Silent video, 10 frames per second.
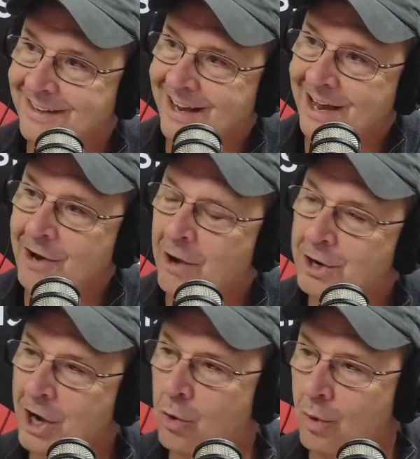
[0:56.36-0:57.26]
How'd
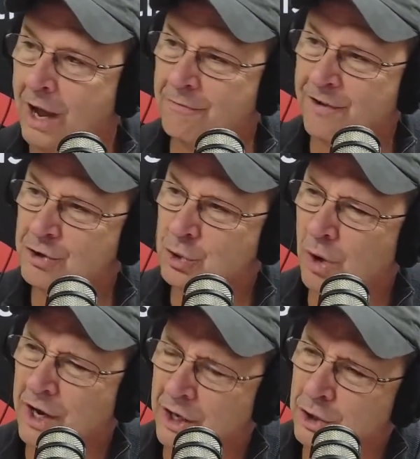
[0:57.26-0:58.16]
it go? How far'd you
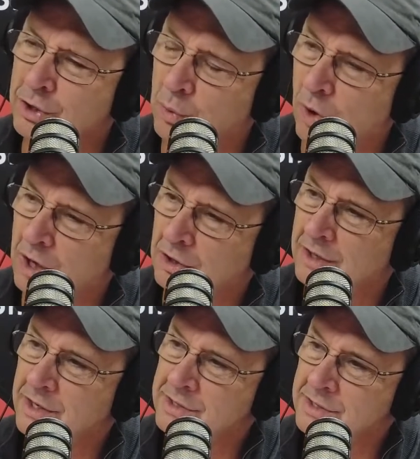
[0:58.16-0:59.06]
walk? And you can walk long
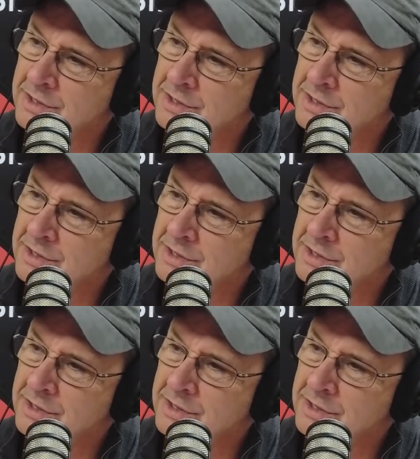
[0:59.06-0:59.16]
distances,